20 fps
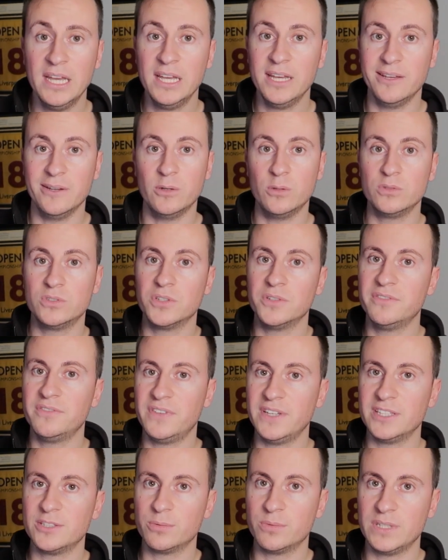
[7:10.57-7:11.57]
It also
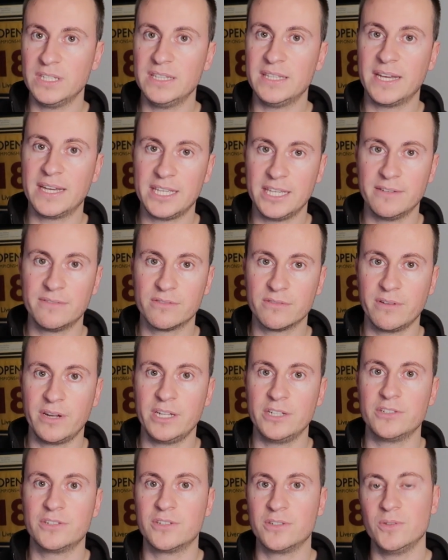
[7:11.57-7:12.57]
fits within that gift
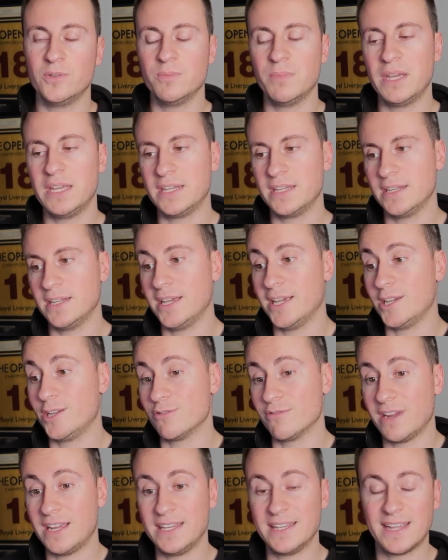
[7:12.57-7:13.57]
range too, making it a
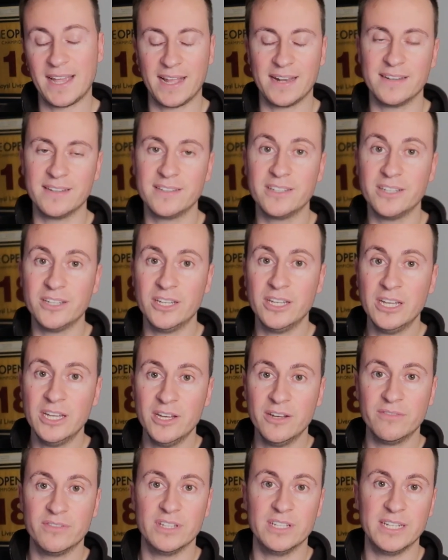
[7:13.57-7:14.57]
great candidate
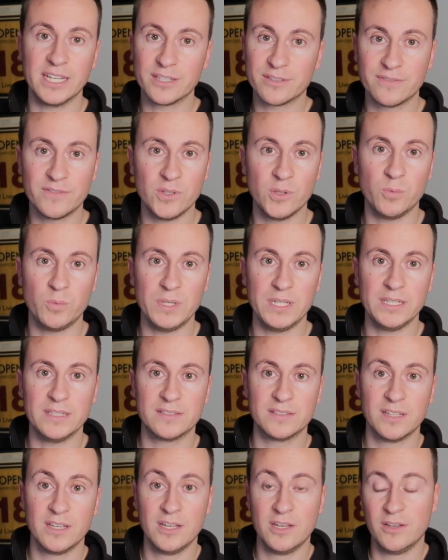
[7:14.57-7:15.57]
for the next few
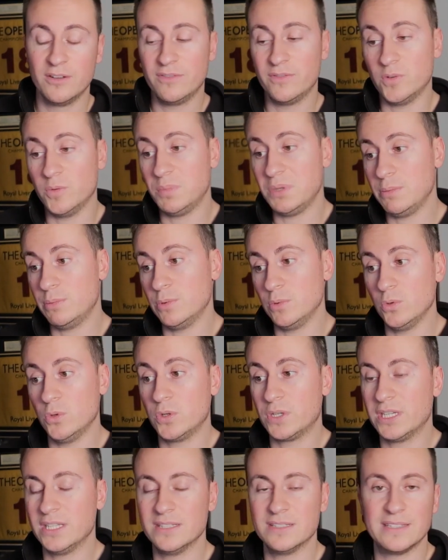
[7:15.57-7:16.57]
weeks for people
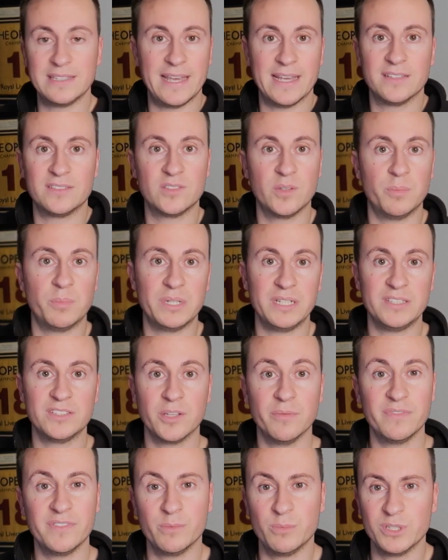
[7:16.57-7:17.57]
looking to get somebody
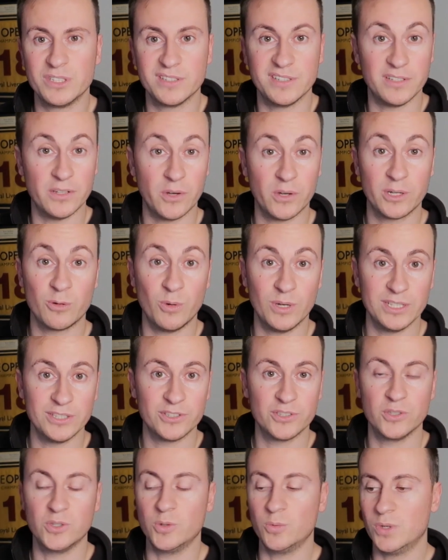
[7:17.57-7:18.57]
something which they're not quite
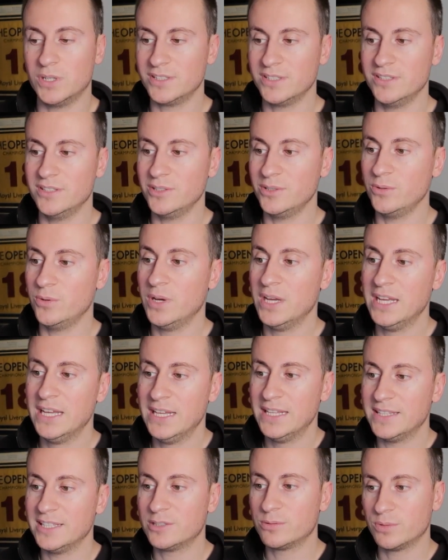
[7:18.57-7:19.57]
sure what to do.
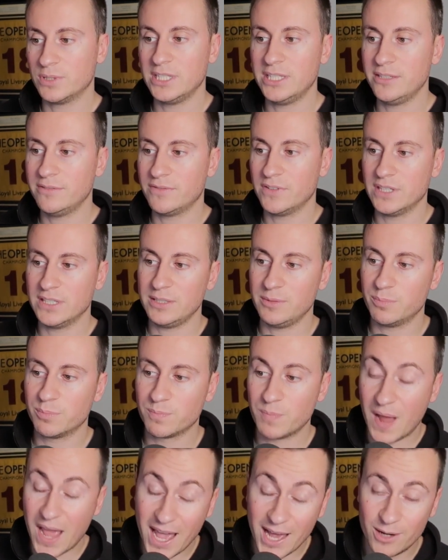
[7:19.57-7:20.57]
This would leave a
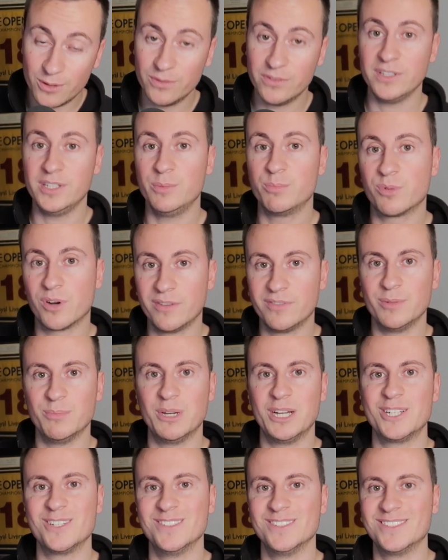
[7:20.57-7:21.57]
healthy profit
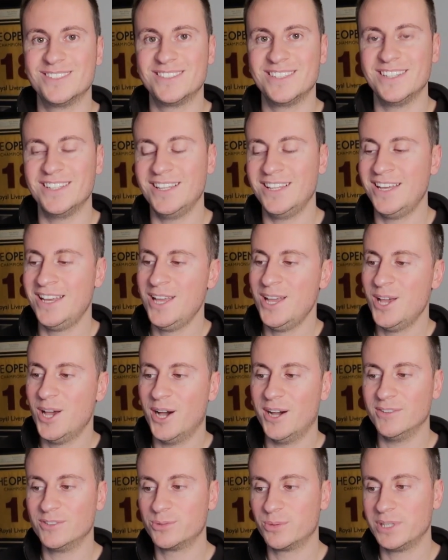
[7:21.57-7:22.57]
margin still
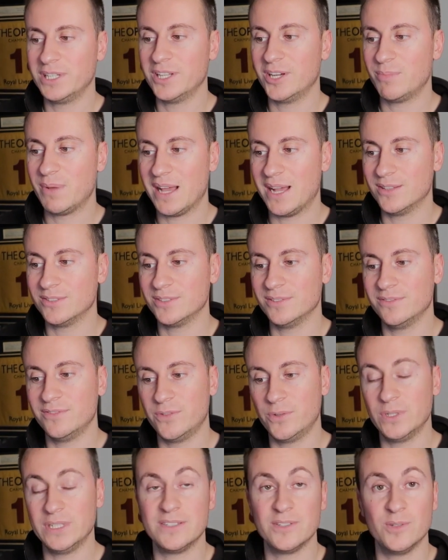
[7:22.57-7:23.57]
of
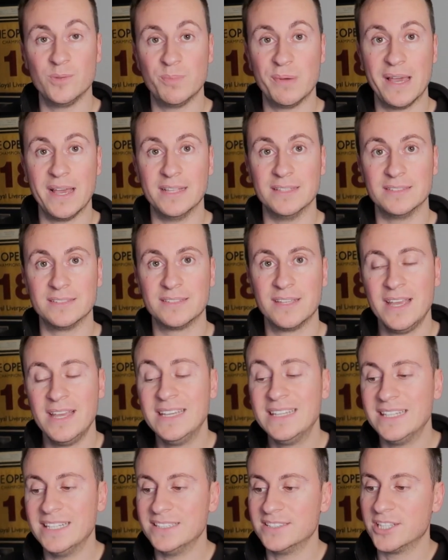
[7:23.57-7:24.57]
£29.42.
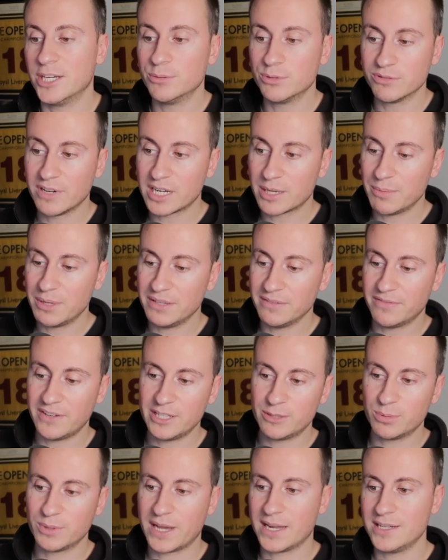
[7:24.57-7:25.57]
In terms of recommended
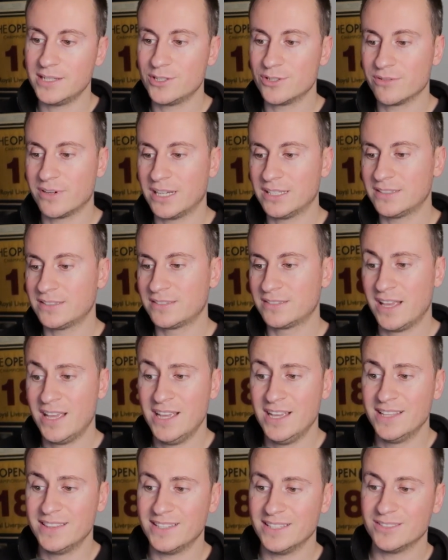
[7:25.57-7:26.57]
Facebook ad interests,
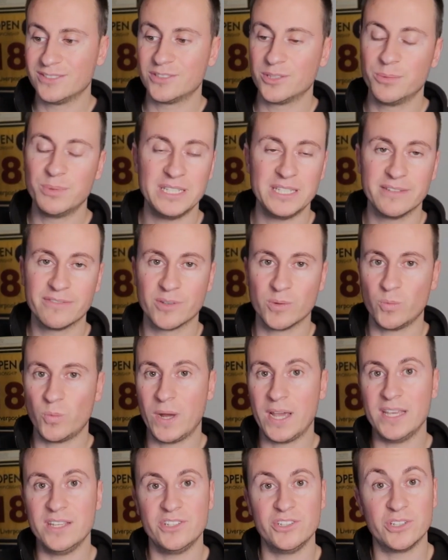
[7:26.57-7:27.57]
there's so many different
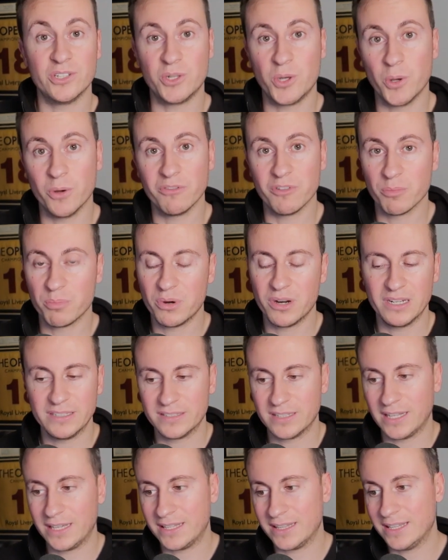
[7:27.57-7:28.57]
ways you could go over products
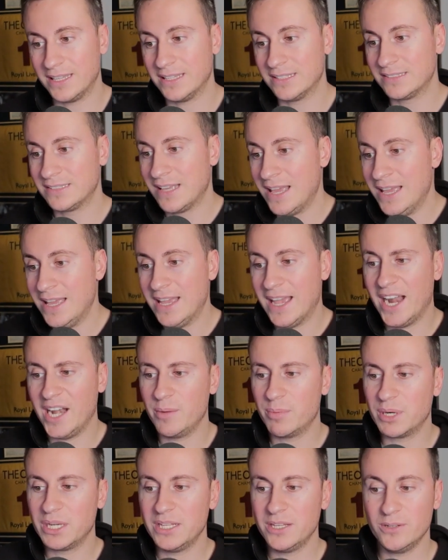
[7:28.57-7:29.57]
like this.
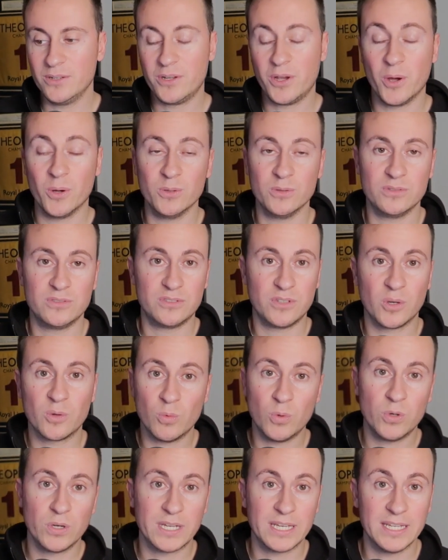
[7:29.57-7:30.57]
Anybody who goes dog
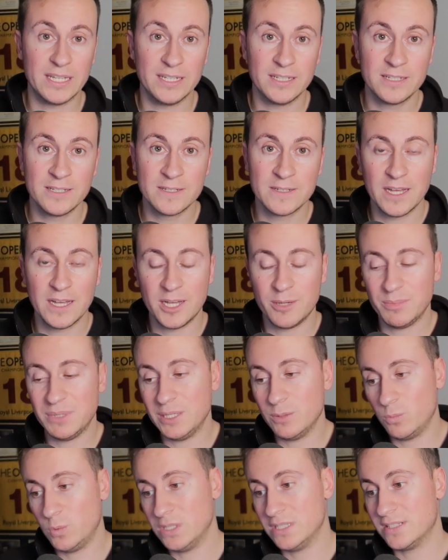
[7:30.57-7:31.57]
walking
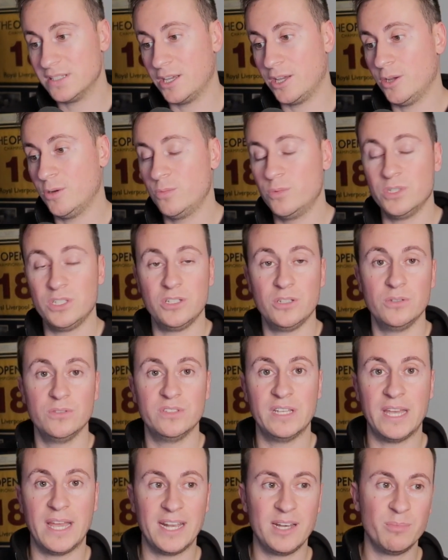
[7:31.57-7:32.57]
in winter would use
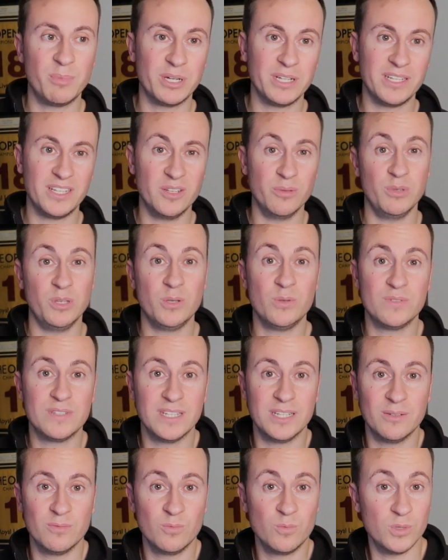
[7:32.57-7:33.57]
it. Anybody
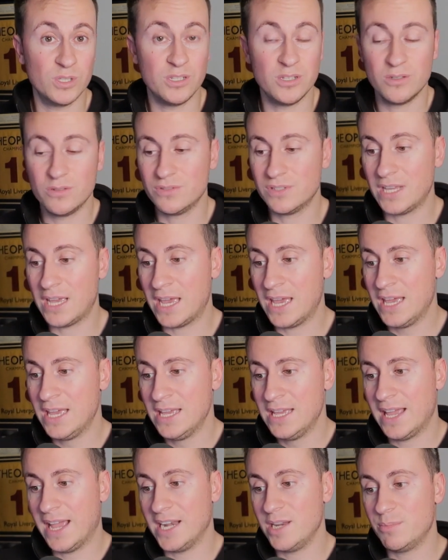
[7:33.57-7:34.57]
commuting would use it.
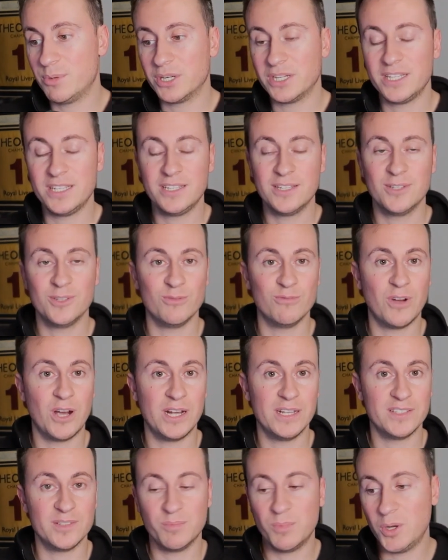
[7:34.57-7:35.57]
Anybody who
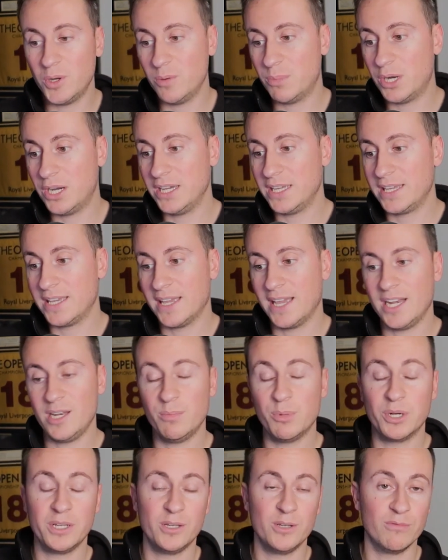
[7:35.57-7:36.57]
rides a motorbike,
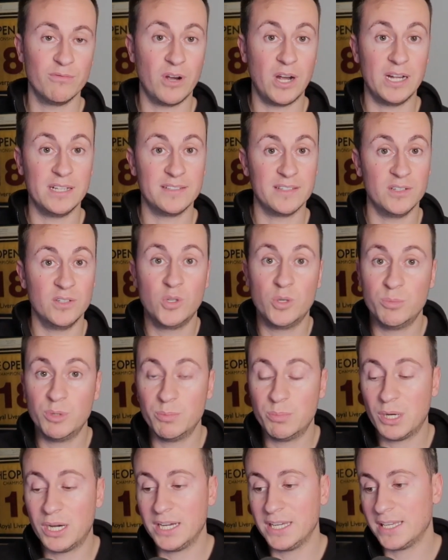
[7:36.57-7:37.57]
anybody who rides a normal
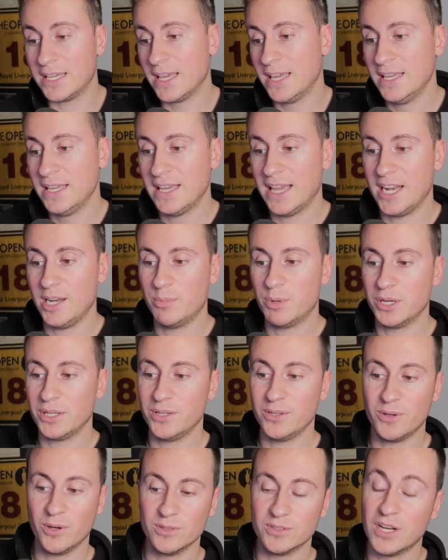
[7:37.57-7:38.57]
bike, anybody who
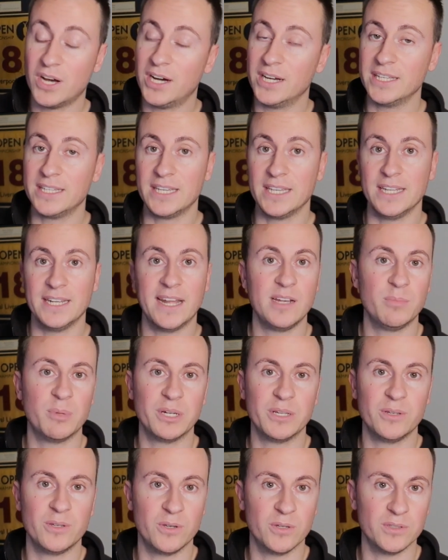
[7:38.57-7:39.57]
goes hiking, anybody
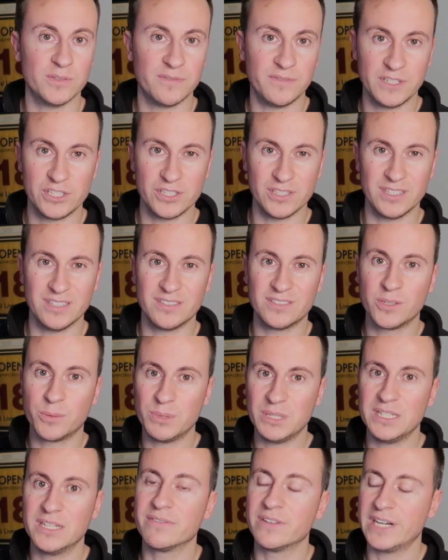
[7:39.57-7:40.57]
who goes fishing. There's so
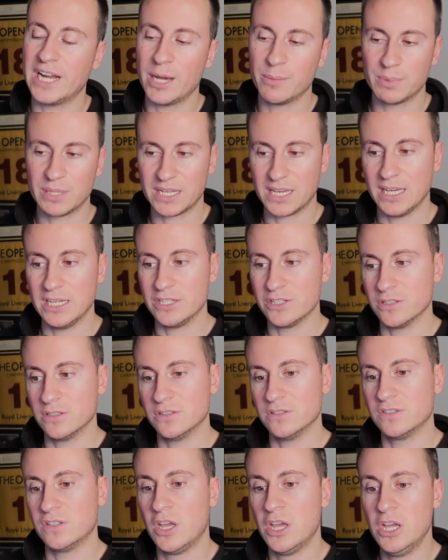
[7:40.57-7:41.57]
many different
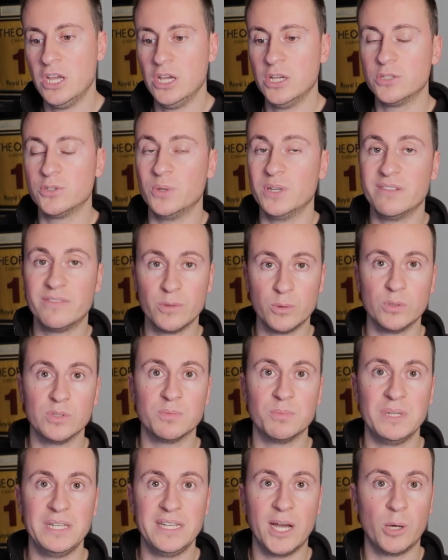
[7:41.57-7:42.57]
applications. So if it was
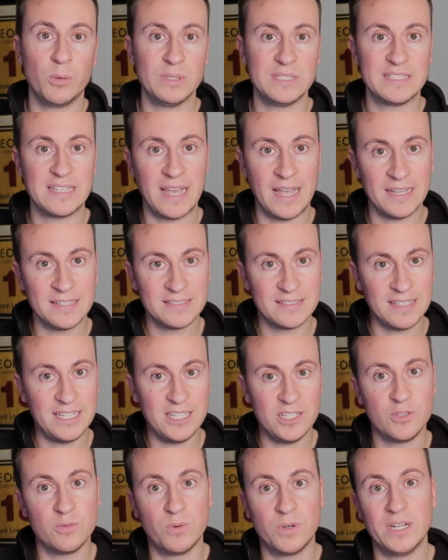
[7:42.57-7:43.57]
me, I would test
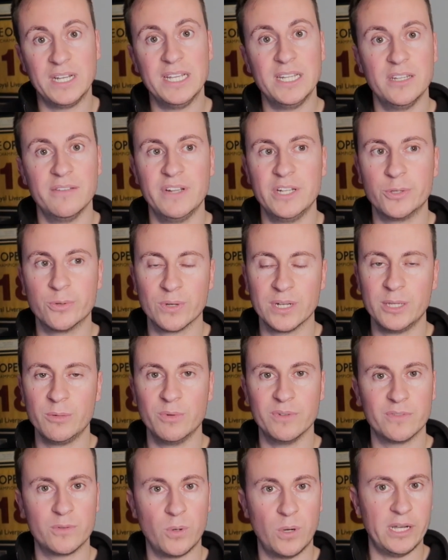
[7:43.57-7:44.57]
each one individually
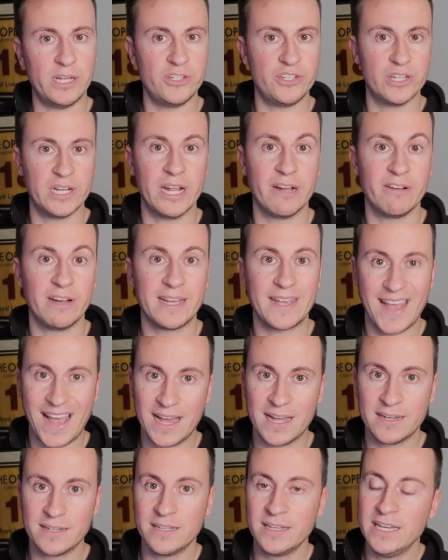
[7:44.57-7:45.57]
with quite a generic
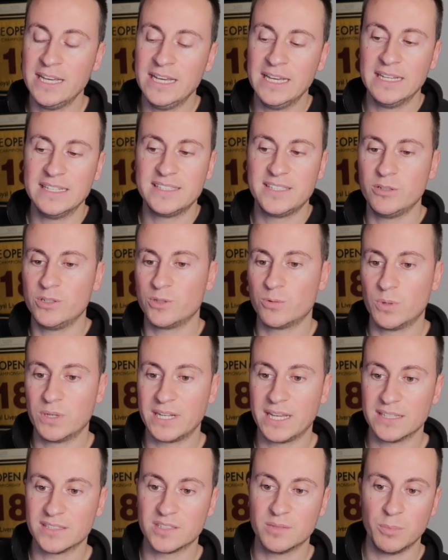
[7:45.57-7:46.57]
ad, see which one
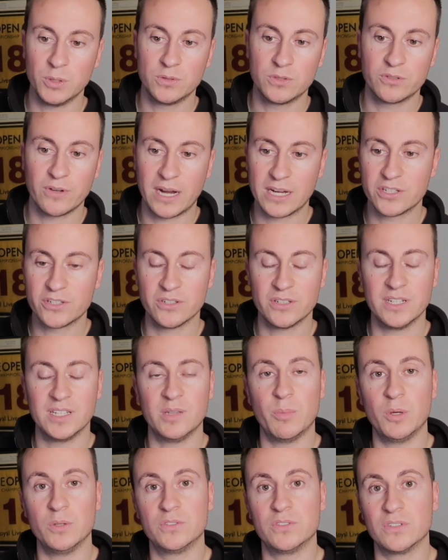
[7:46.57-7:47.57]
gets the most traction and the
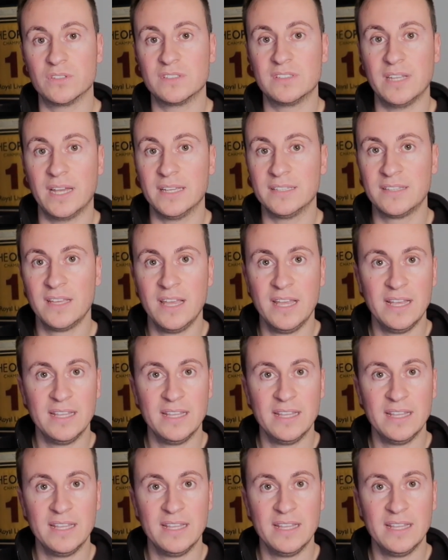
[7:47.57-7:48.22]
most success.